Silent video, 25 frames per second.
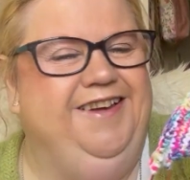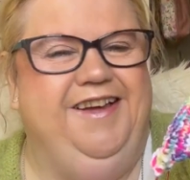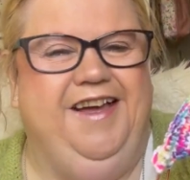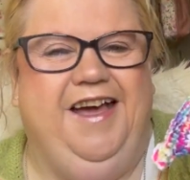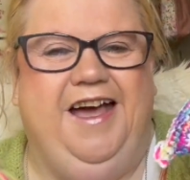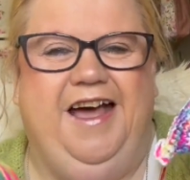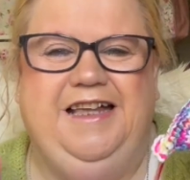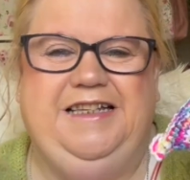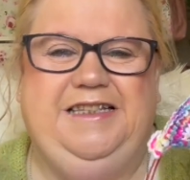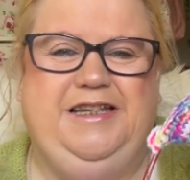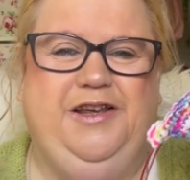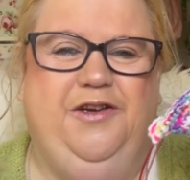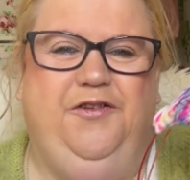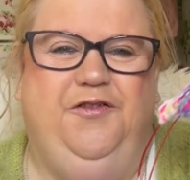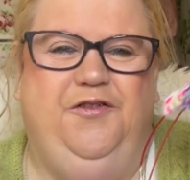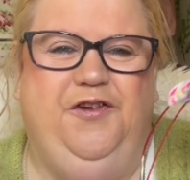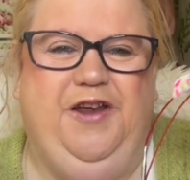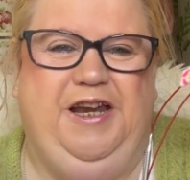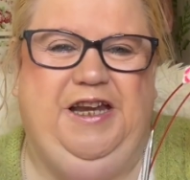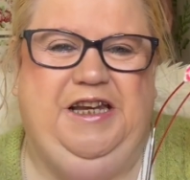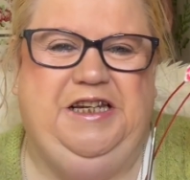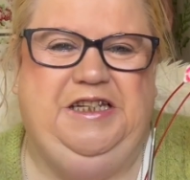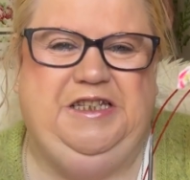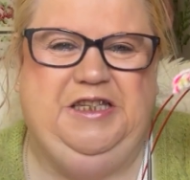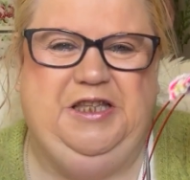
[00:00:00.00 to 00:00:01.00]
as I
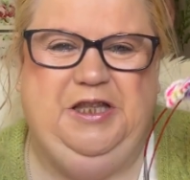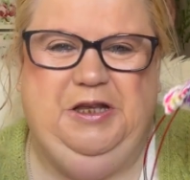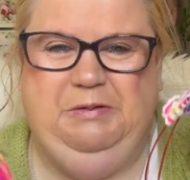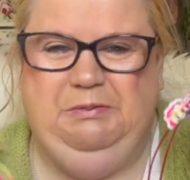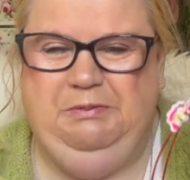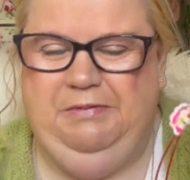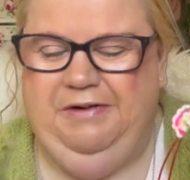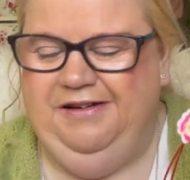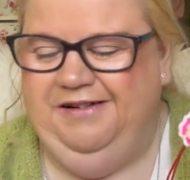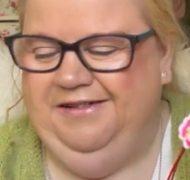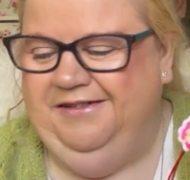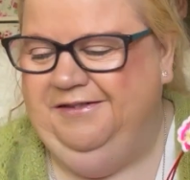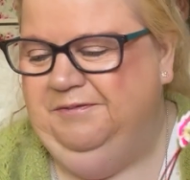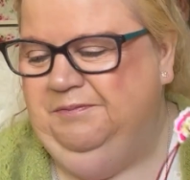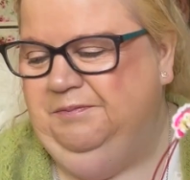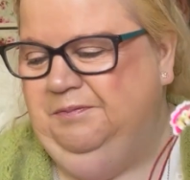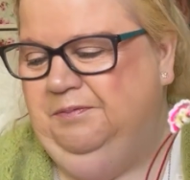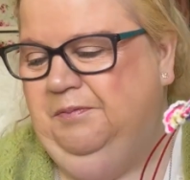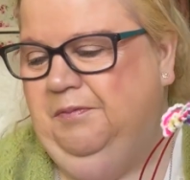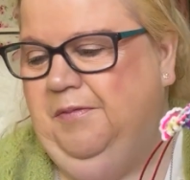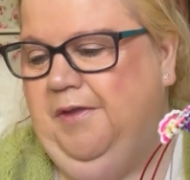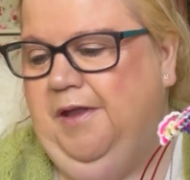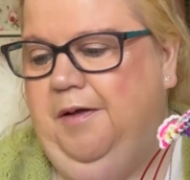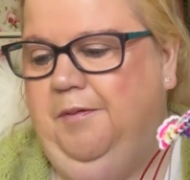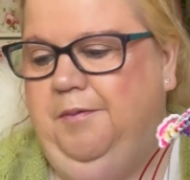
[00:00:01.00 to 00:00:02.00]
finish them,
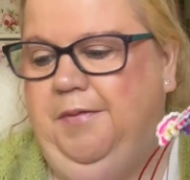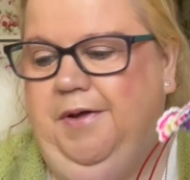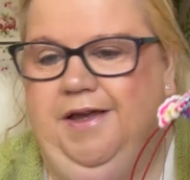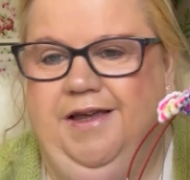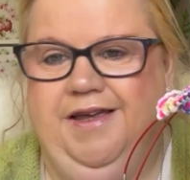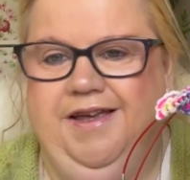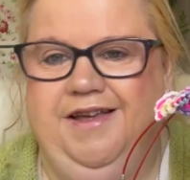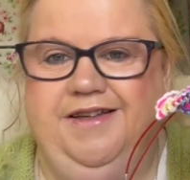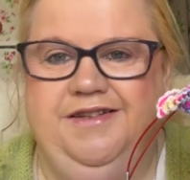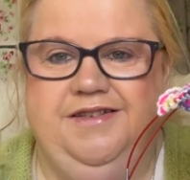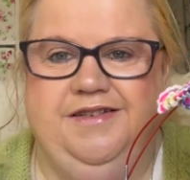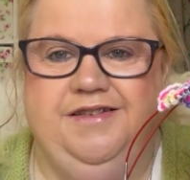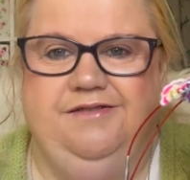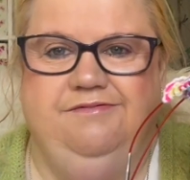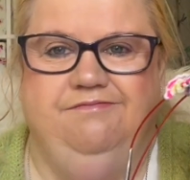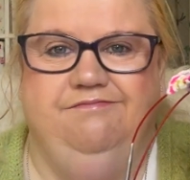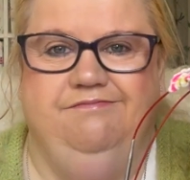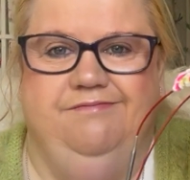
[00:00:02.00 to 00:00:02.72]
because